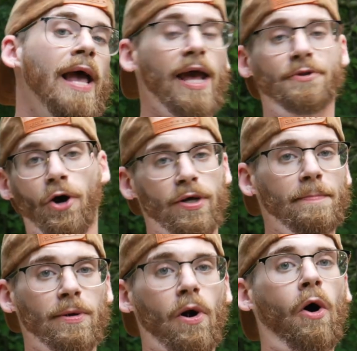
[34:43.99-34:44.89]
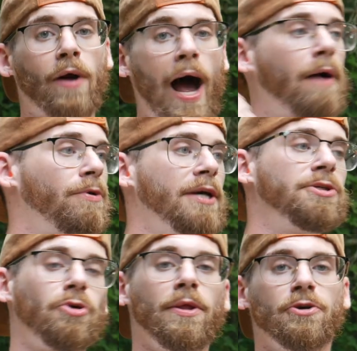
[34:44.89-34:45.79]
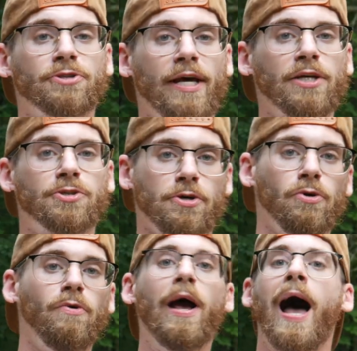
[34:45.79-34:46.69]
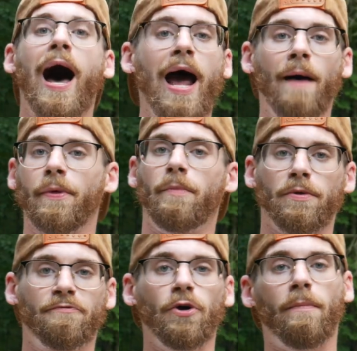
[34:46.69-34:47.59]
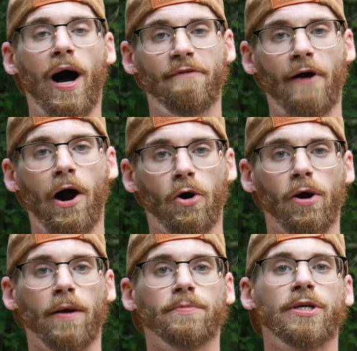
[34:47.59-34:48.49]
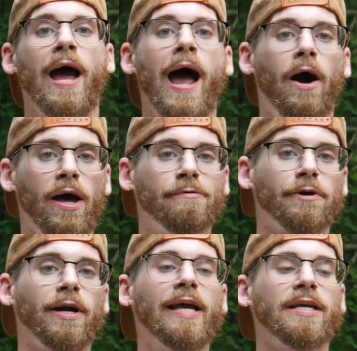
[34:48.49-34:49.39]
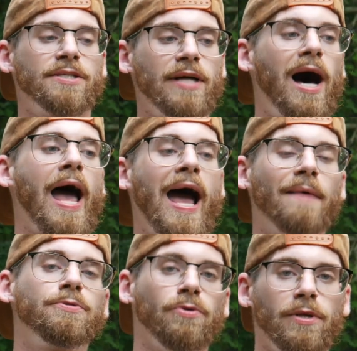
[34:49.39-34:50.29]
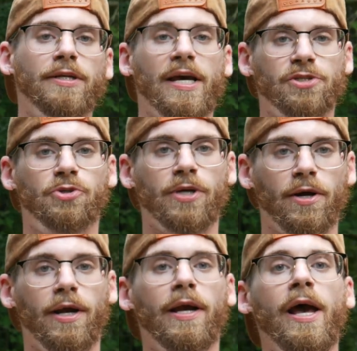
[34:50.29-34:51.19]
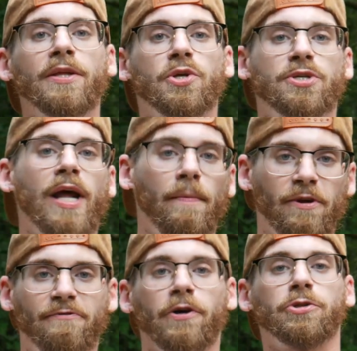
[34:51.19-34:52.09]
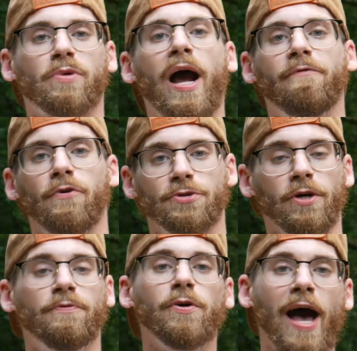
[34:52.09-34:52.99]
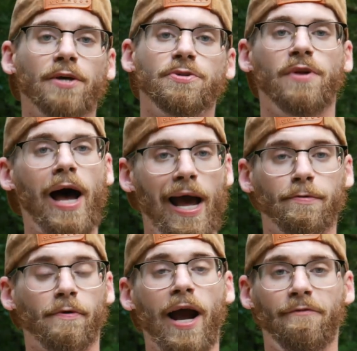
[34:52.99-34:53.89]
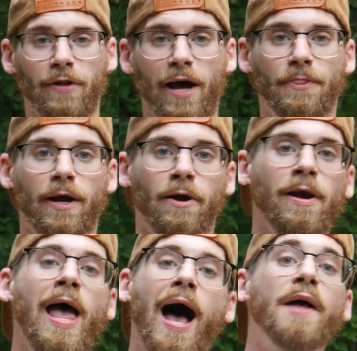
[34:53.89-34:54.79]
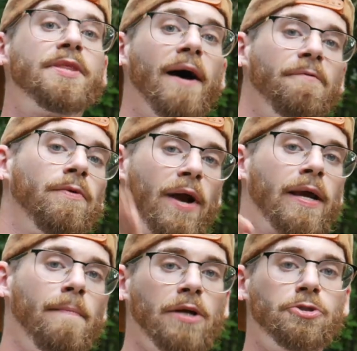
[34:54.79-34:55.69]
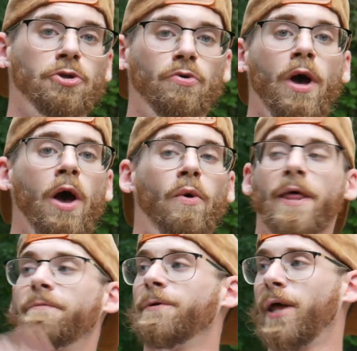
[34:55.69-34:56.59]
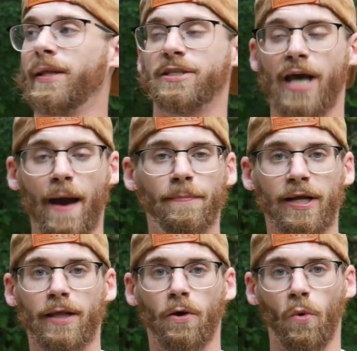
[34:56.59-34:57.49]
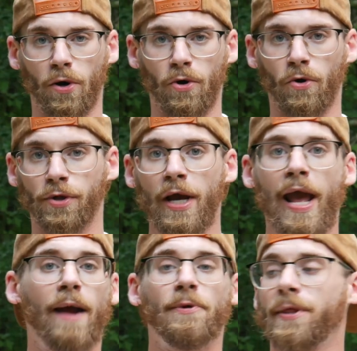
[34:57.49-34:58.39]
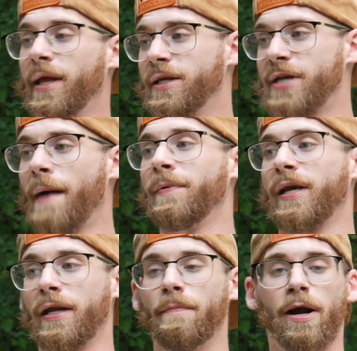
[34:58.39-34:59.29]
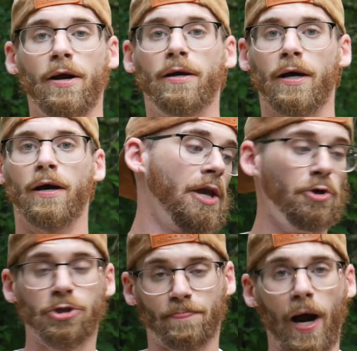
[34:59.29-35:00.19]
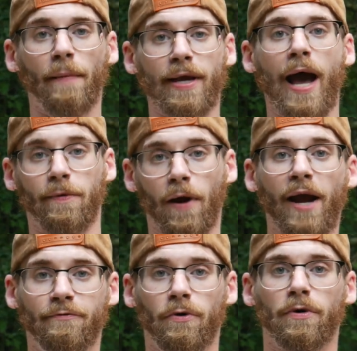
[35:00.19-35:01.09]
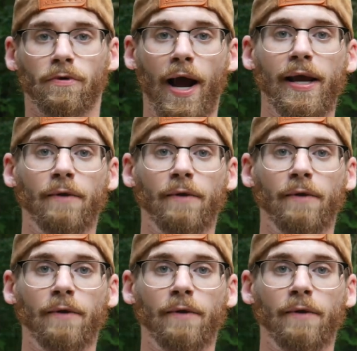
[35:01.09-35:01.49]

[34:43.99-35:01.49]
And don't get me wrong, I really enjoy those things too. I have them on a few of my firearms. However, it is not absolutely necessary to set up your first rifle. So if you guys do not have a rifle out there, I definitely recommend you, with everything that's happening in the world, everything that's happening in America, you should probably have a rifle, right?